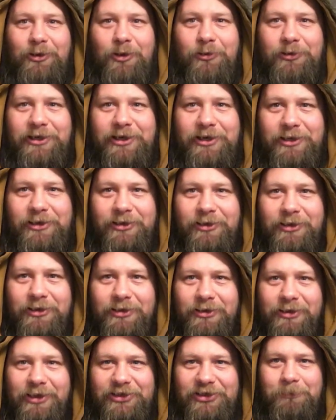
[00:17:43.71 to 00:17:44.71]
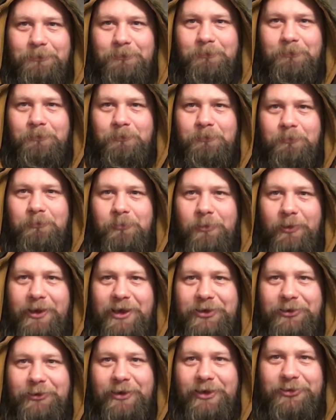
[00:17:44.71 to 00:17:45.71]
Loki. That's a
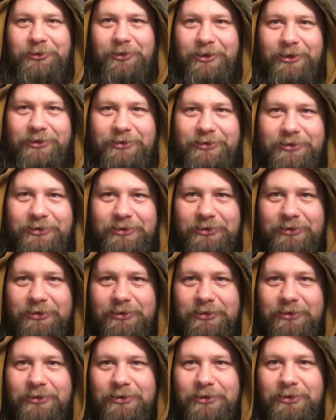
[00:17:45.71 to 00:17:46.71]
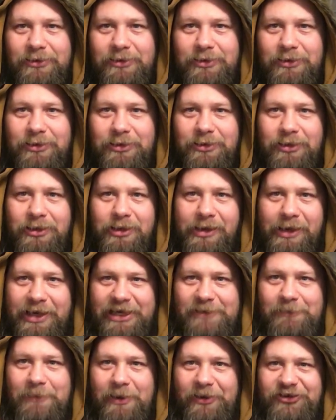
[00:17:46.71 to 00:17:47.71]
really dirty trick.
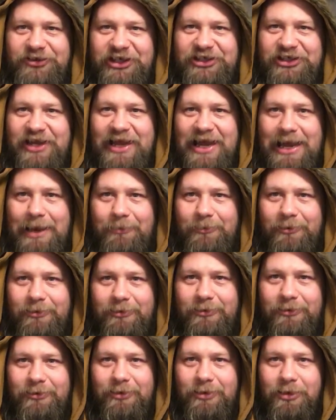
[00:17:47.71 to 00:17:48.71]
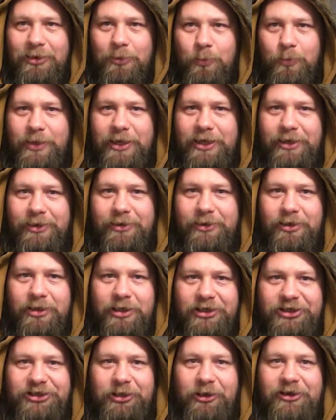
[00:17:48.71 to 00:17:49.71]
He's about to seize the hammer. When
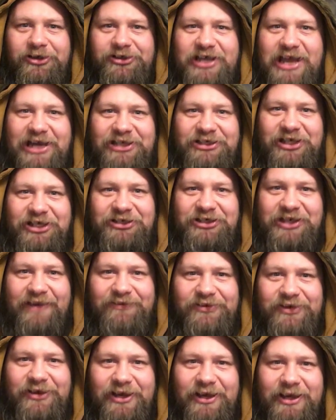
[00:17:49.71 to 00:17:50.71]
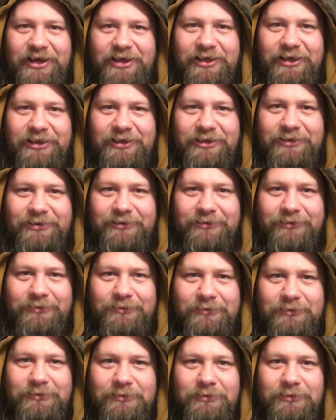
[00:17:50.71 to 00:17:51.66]
John Saxon saves the day again.